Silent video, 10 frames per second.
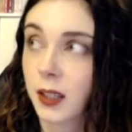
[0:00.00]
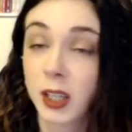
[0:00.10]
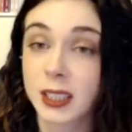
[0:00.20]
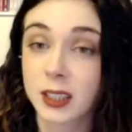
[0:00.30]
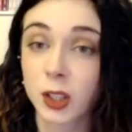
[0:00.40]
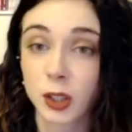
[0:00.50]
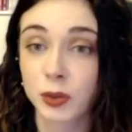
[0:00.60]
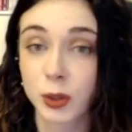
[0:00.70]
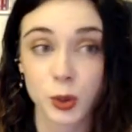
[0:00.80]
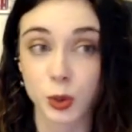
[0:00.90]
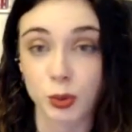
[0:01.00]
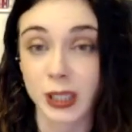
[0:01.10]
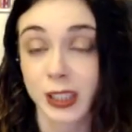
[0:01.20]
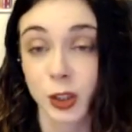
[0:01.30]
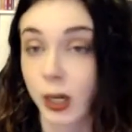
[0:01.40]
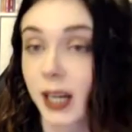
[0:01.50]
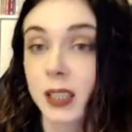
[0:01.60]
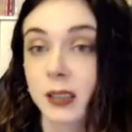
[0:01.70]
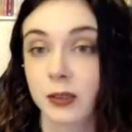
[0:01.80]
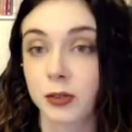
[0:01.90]
I did start to feel just really
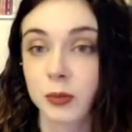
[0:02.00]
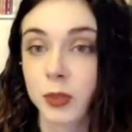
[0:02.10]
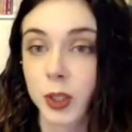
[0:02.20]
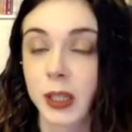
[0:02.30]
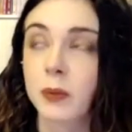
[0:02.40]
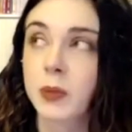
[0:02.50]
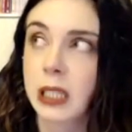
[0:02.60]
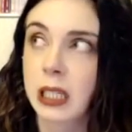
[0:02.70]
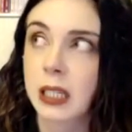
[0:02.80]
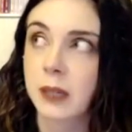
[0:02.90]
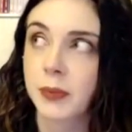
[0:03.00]
drained from doing it, particularly